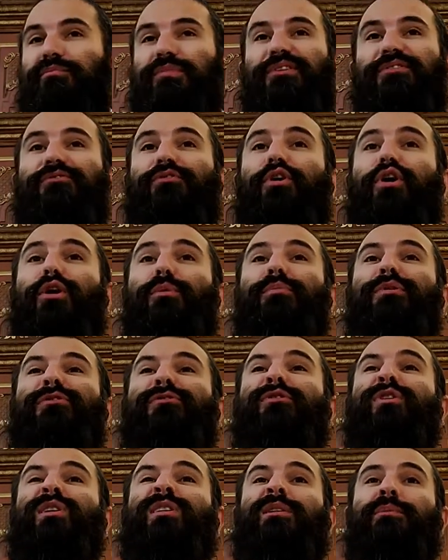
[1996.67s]

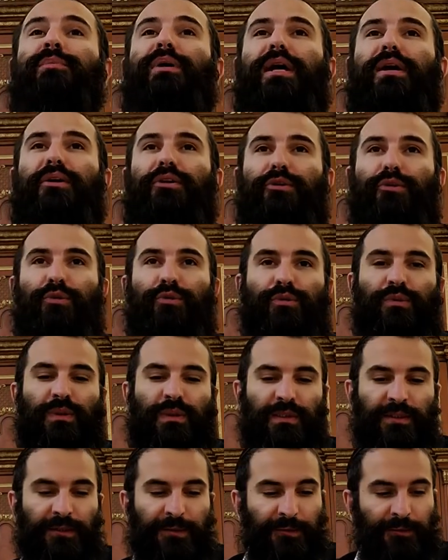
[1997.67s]
Before the burial,
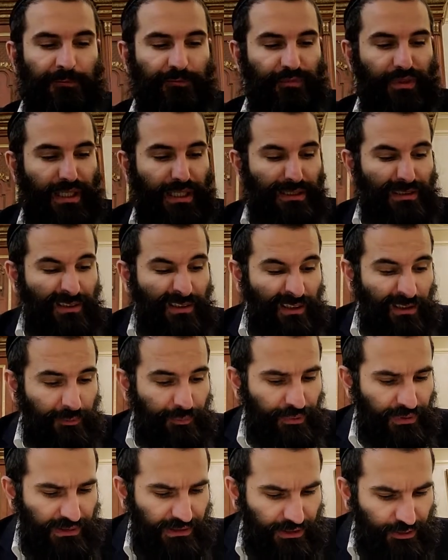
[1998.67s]
right? So the
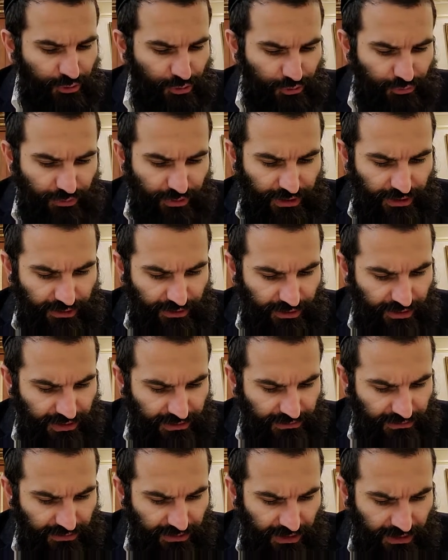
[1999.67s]
Pitchei Tshuva here, he
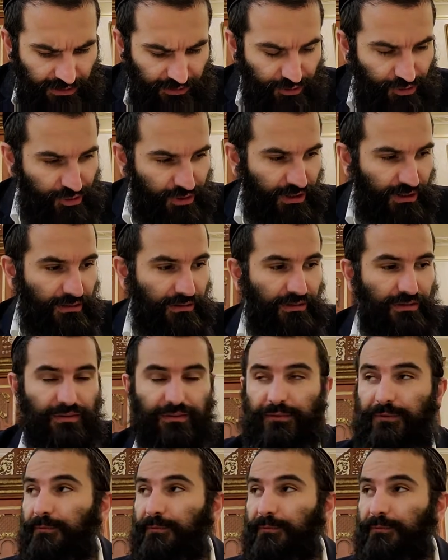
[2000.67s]
has a lot of shayla.